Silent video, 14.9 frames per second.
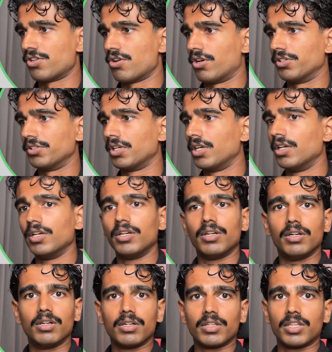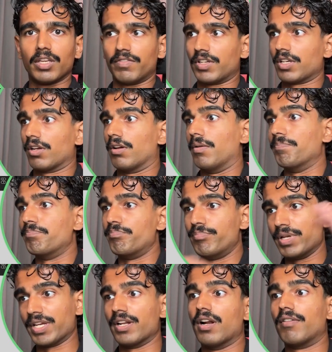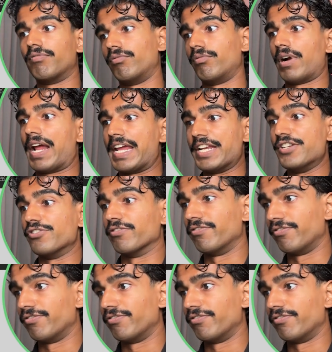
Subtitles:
not giving a big enough range of